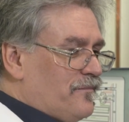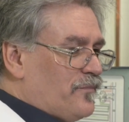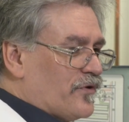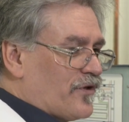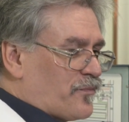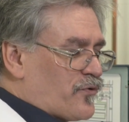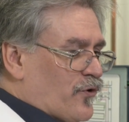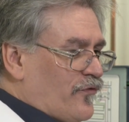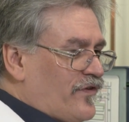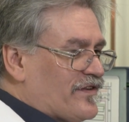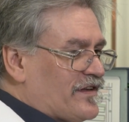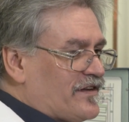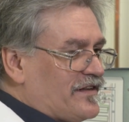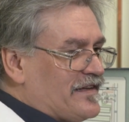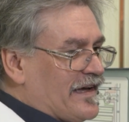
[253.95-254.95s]
But the proof is
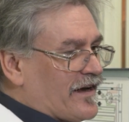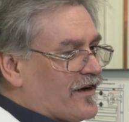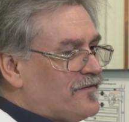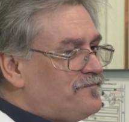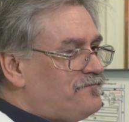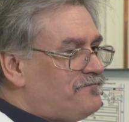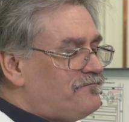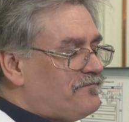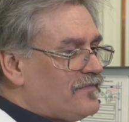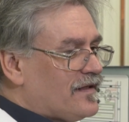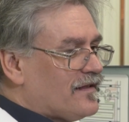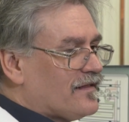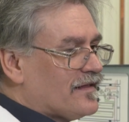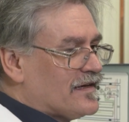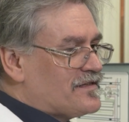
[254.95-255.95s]
in the data.
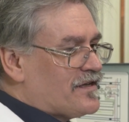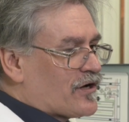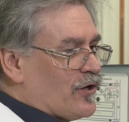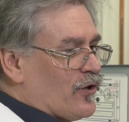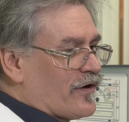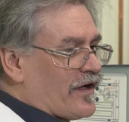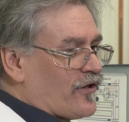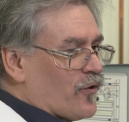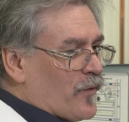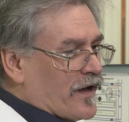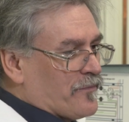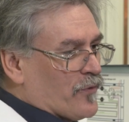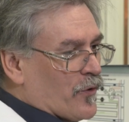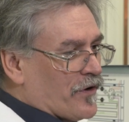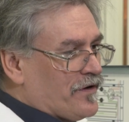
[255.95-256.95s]
Let's take a look at the
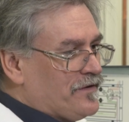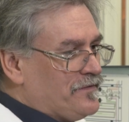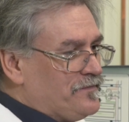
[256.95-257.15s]
whiteboard.